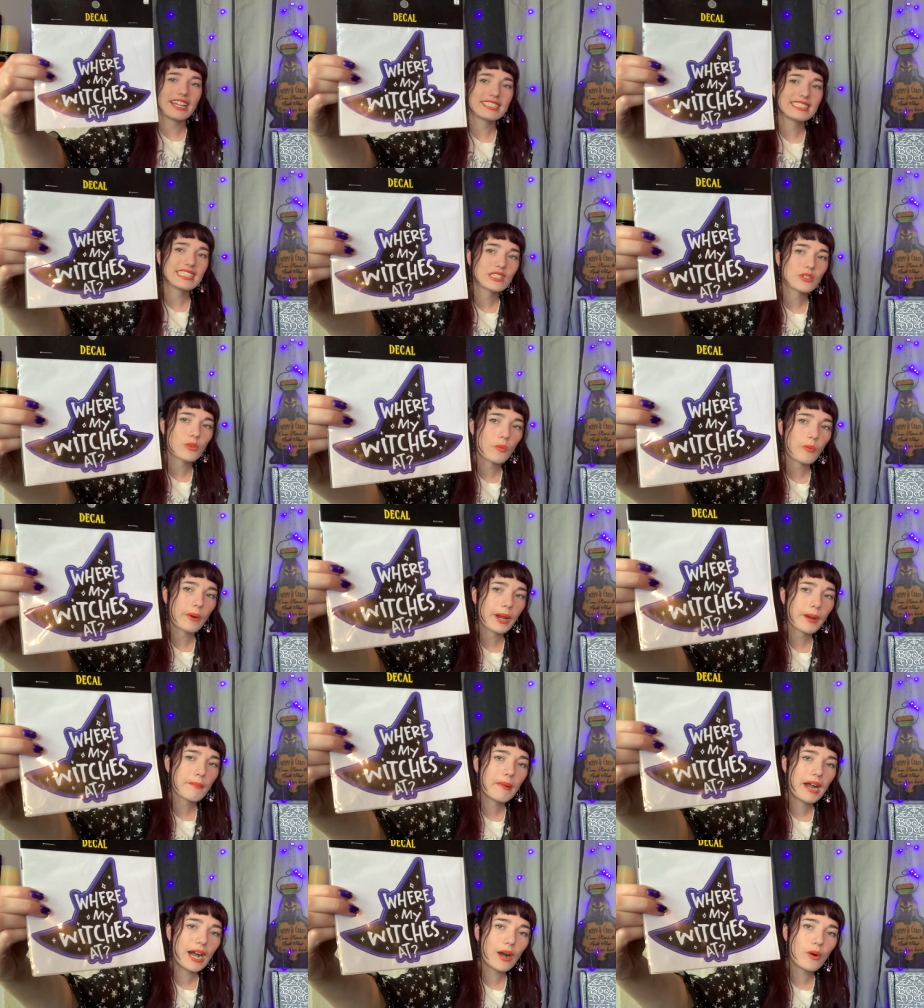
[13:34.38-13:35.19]
it says,
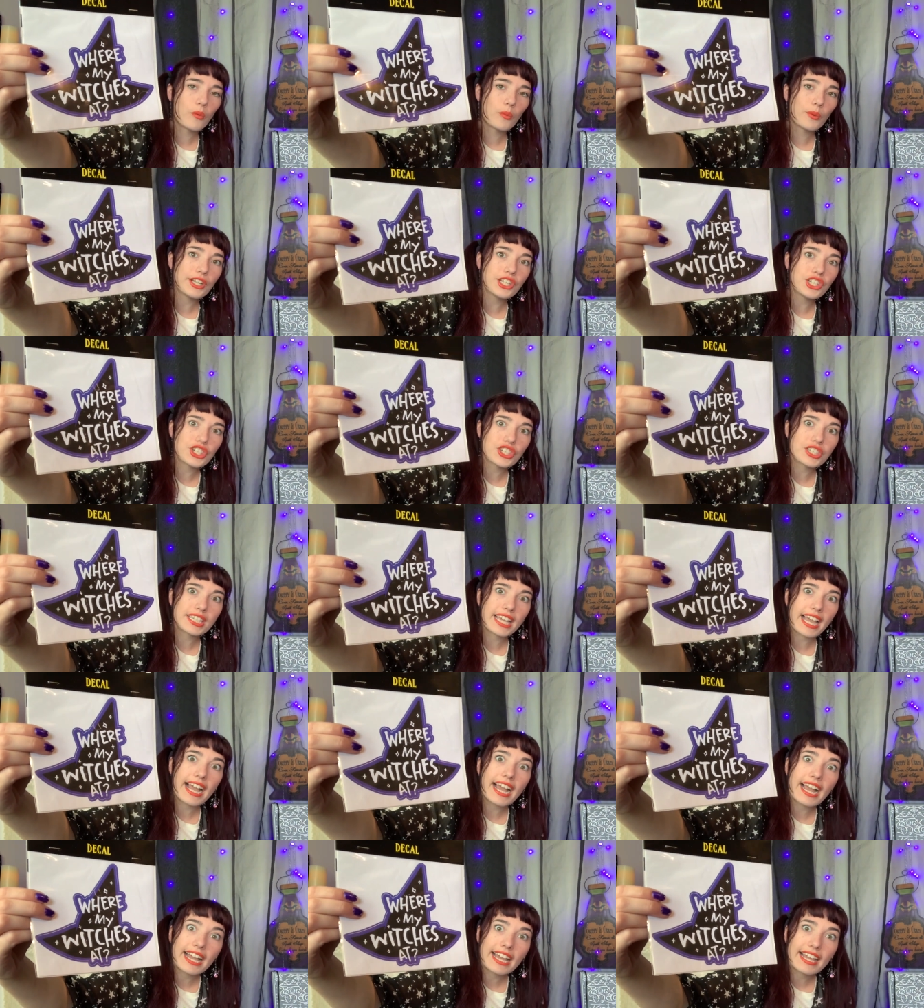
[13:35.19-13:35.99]
"Where my witch is
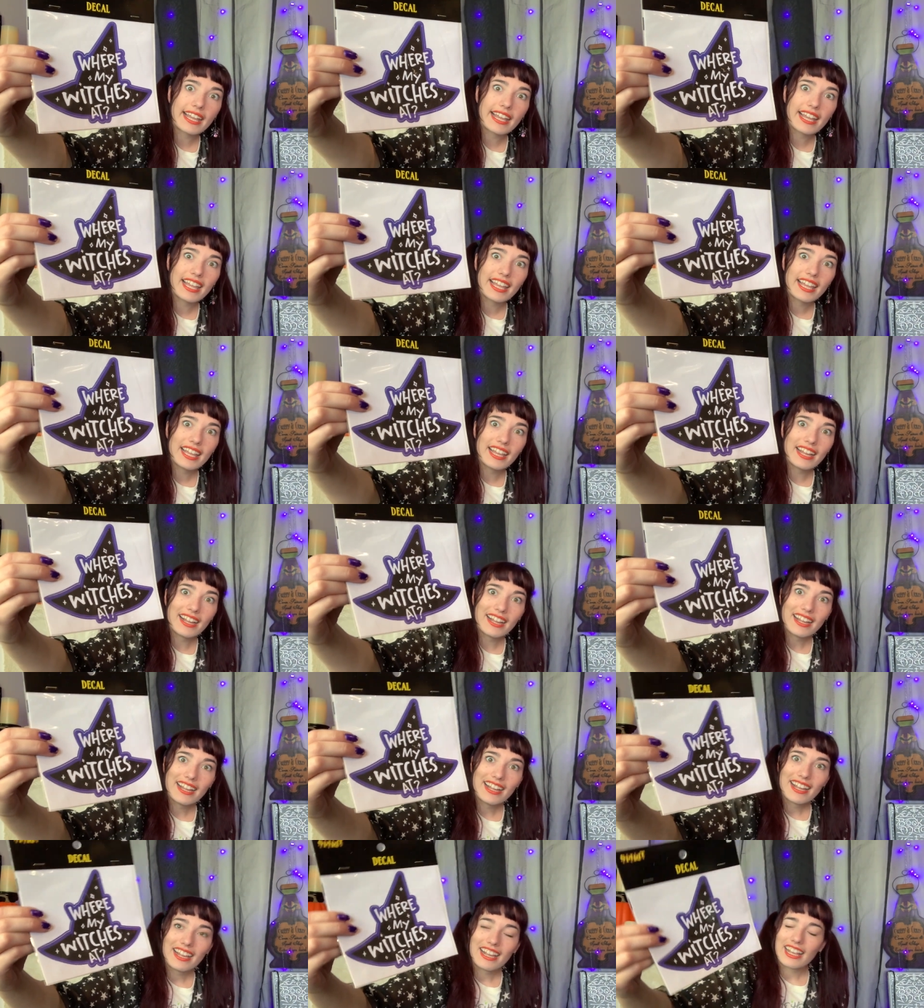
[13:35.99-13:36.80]
at,"
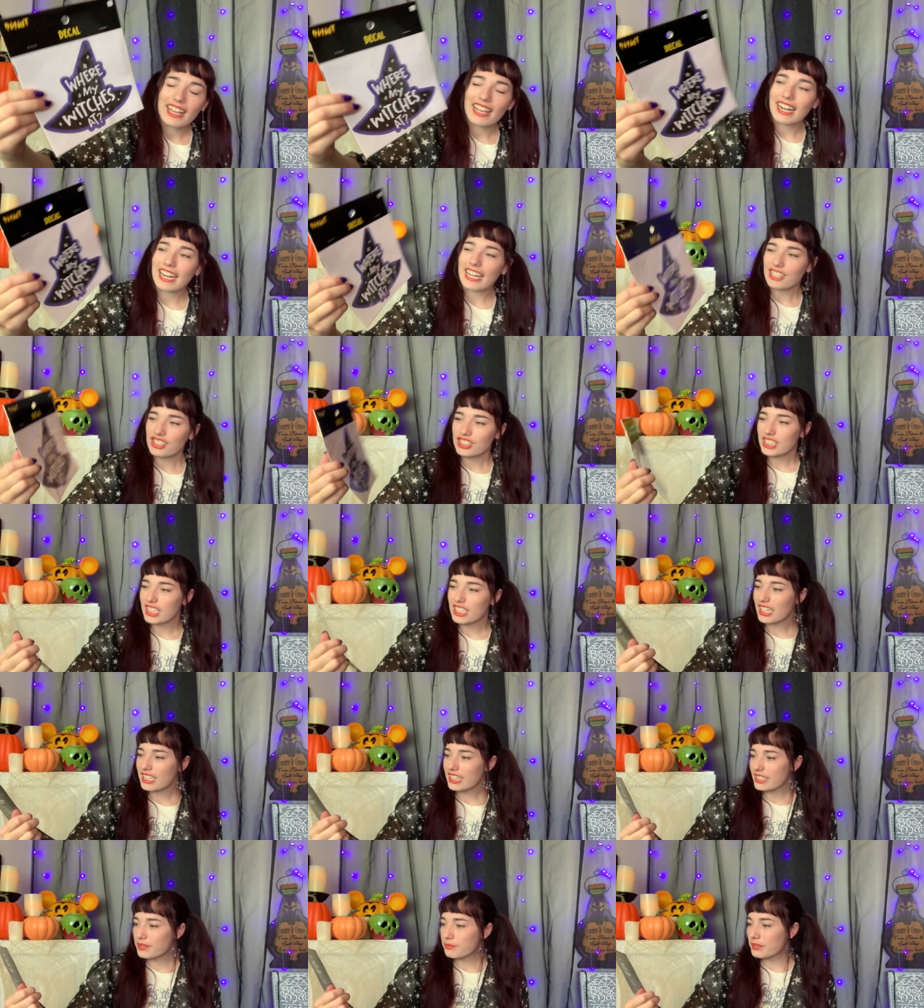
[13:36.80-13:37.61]
and I actually
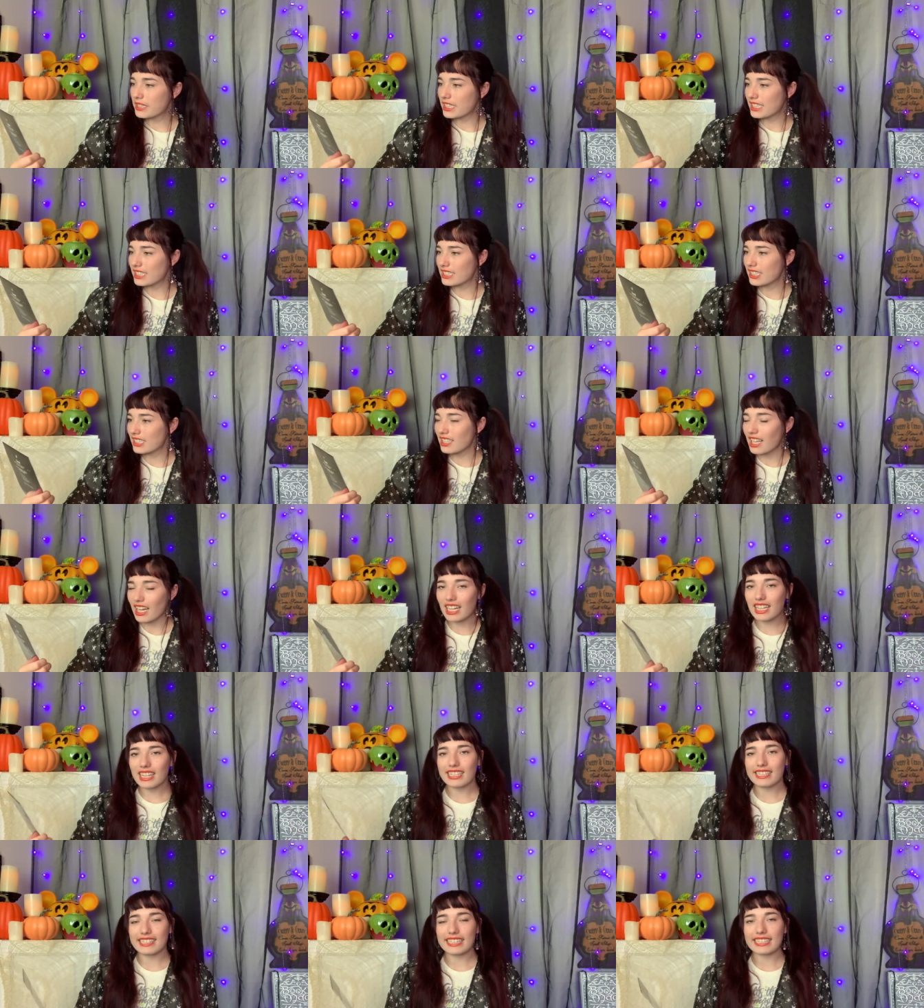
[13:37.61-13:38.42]
got this because a lot
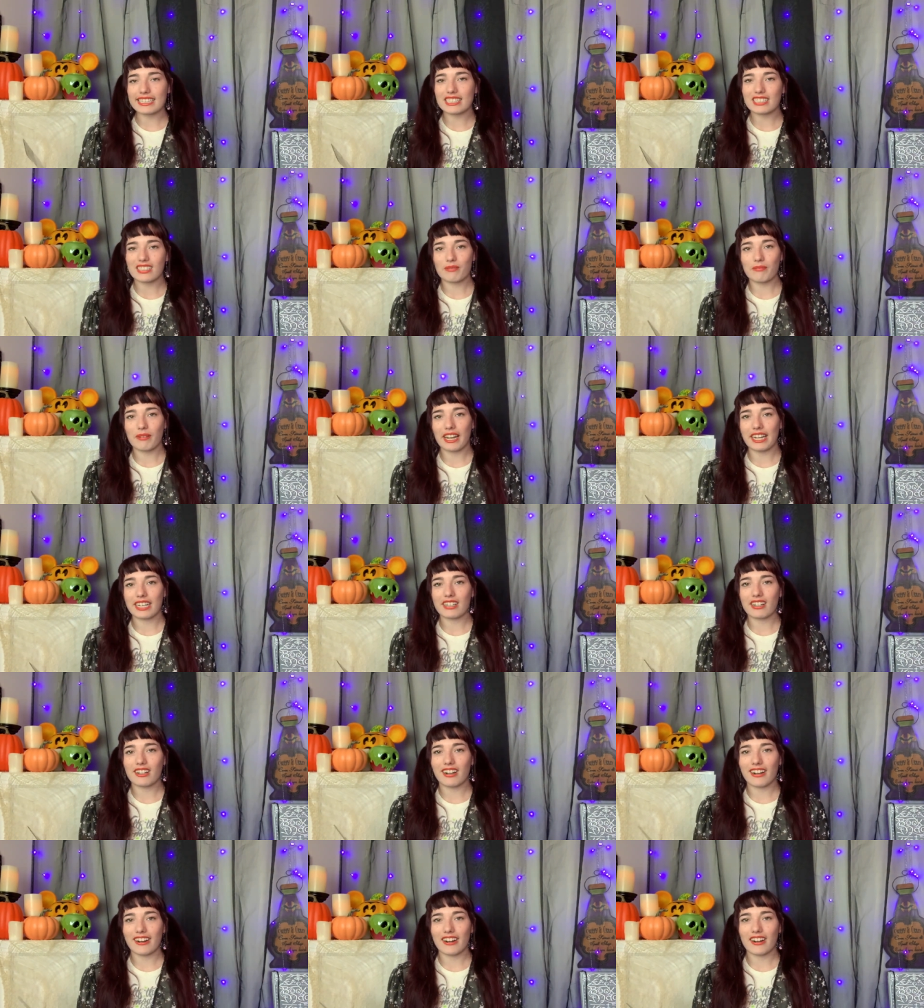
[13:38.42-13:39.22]
of the things on my
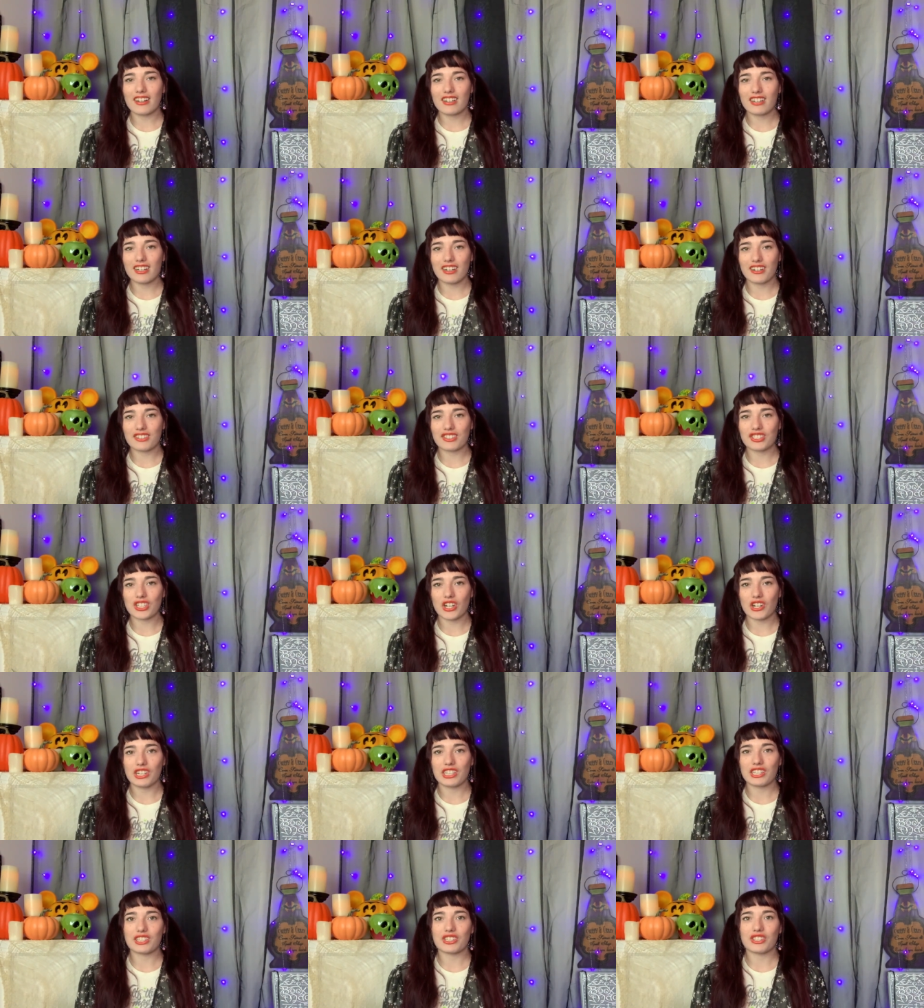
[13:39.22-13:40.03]
car are
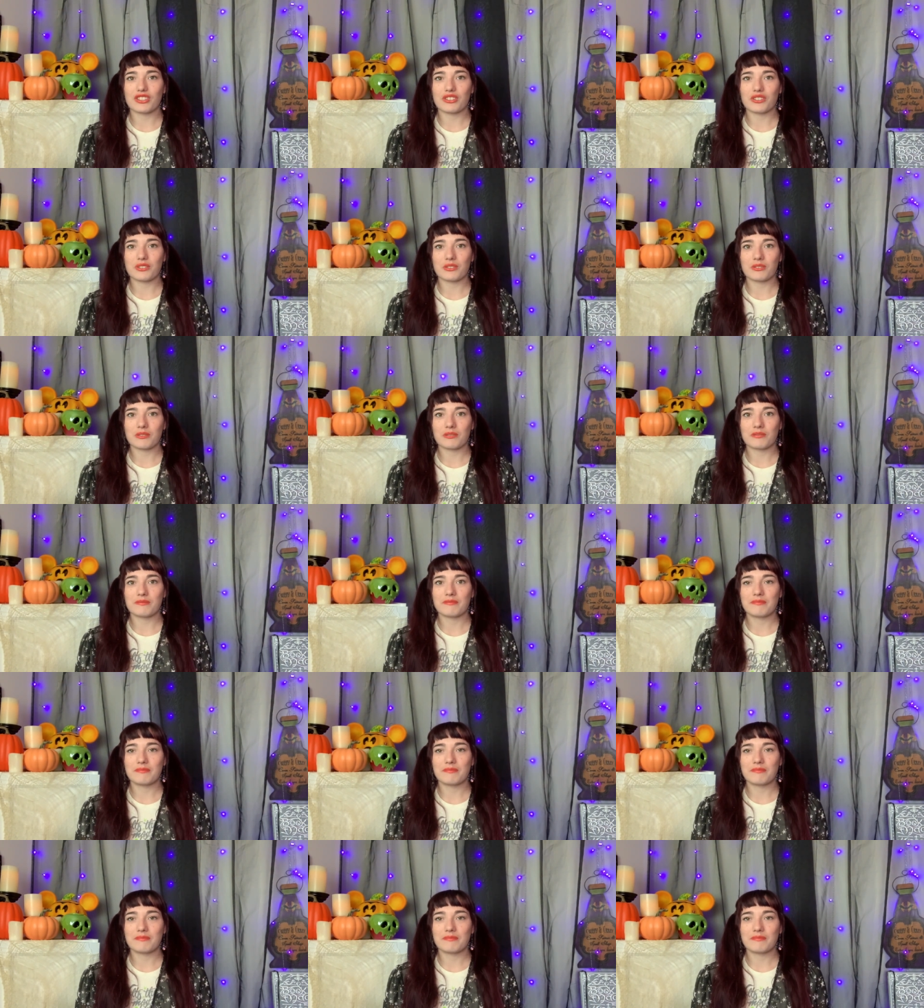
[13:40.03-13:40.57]
starting to